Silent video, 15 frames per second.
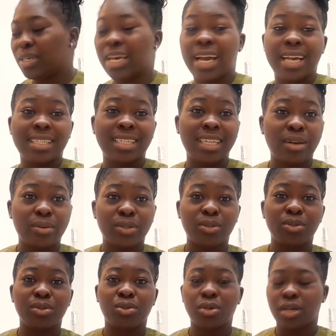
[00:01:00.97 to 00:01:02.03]
yeah i said i was
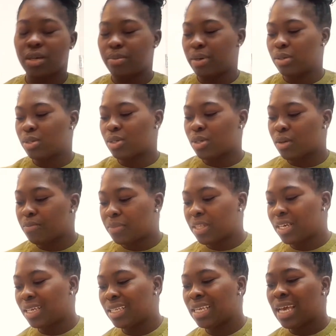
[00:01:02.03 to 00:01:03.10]
going to talk about
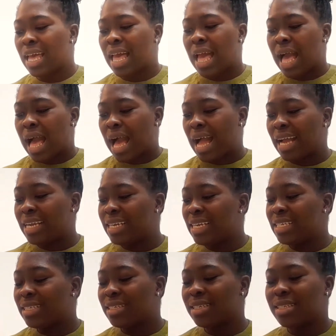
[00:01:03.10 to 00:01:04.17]
something and
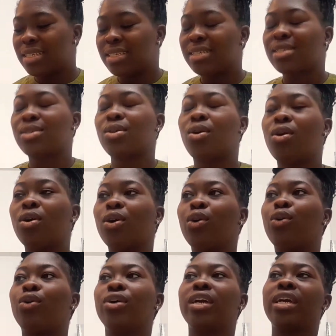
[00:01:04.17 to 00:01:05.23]
it is this
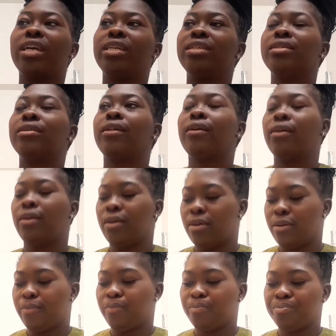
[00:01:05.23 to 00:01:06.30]
ongoing
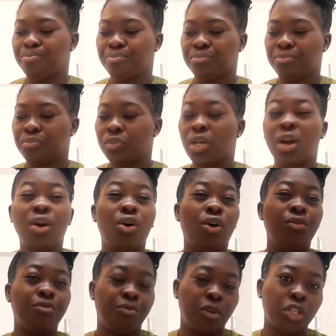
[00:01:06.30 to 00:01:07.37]
um,
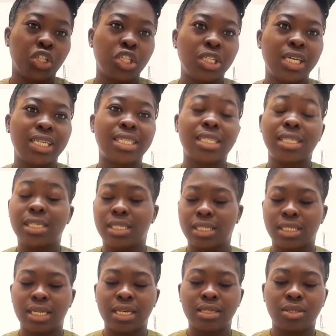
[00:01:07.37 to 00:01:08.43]
unfortunate
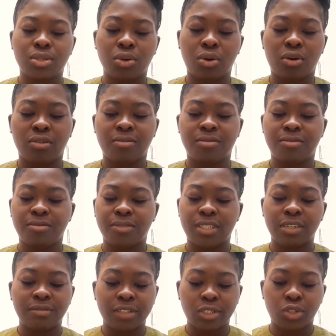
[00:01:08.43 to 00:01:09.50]
incidents of
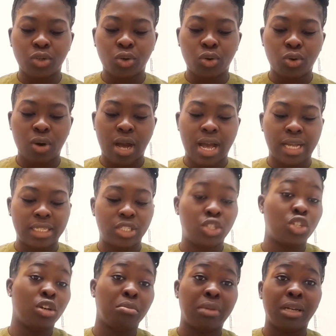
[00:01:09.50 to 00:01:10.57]
davido and
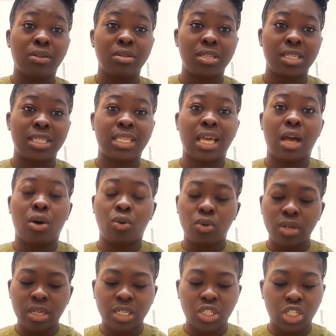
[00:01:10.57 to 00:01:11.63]
chioma losing their
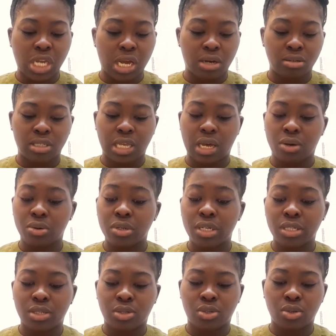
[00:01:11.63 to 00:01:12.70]
only child their
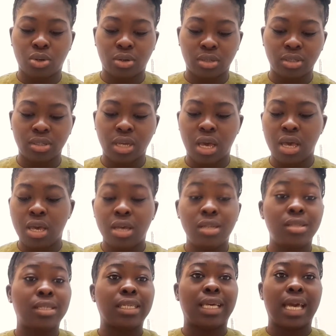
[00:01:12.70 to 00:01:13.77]
only son
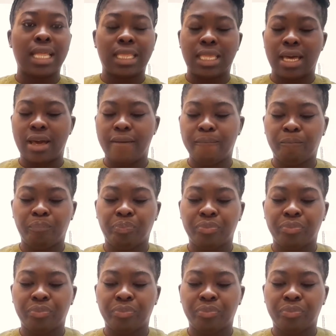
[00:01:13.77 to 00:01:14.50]
together